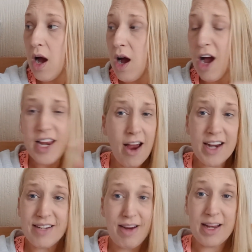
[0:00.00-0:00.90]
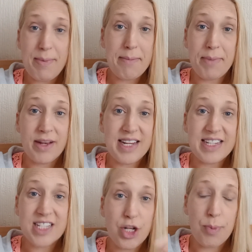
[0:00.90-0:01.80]
highly recommend
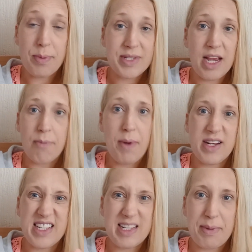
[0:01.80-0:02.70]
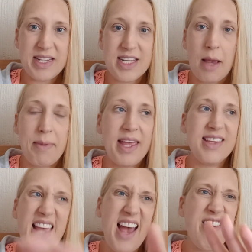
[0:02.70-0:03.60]
Butlins. A lot of people say, oh, Butlins is a bit scummy.
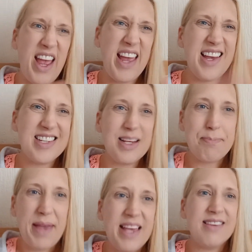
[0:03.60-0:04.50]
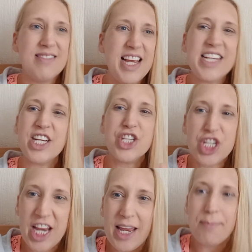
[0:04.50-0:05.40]
Yeah, okay, it's a
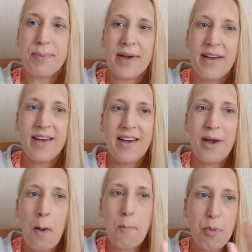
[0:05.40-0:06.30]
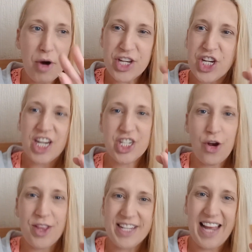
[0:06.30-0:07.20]
cheap British
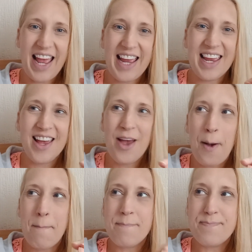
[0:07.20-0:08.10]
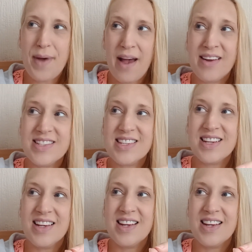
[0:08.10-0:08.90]
holiday, but